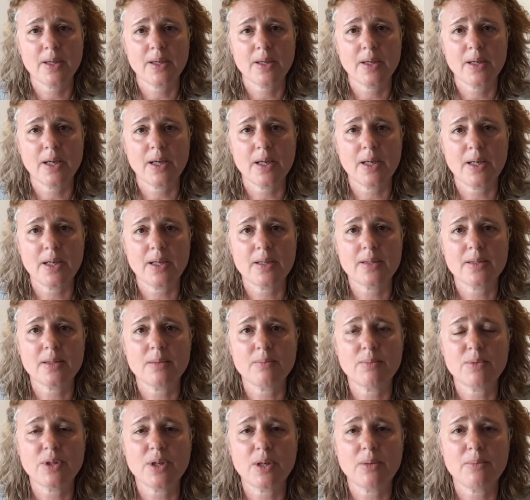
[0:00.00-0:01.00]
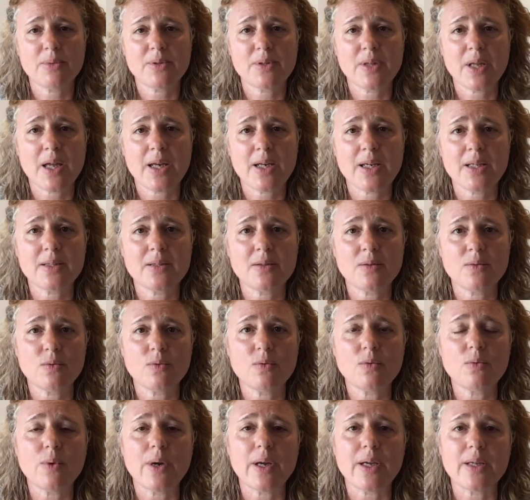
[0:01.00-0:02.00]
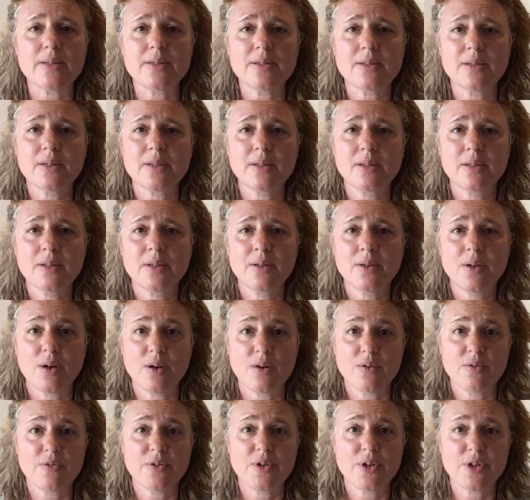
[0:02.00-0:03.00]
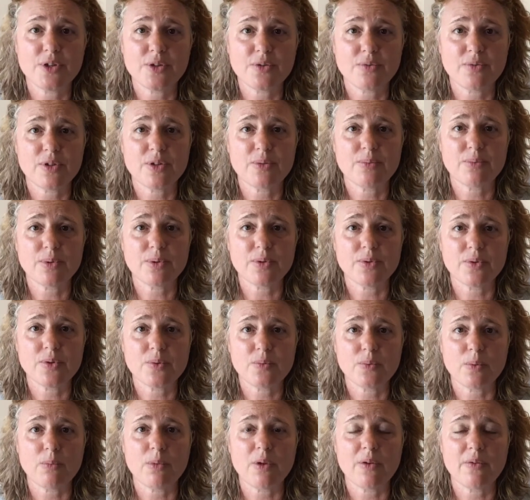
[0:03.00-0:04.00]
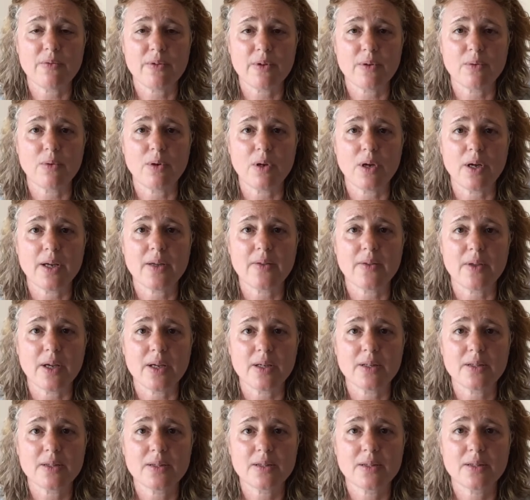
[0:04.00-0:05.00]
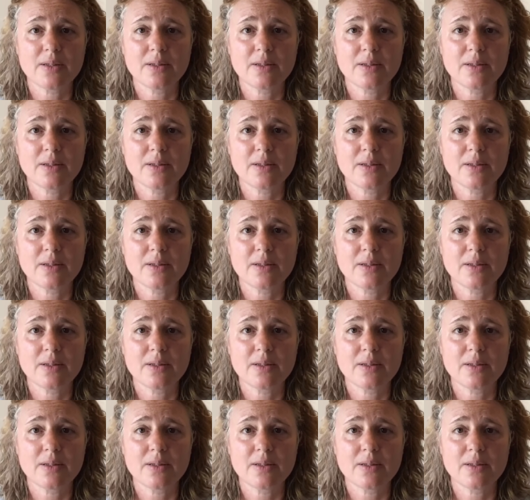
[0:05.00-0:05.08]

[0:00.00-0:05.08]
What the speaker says: And yet sometimes that isn't always our first response when we feel like that.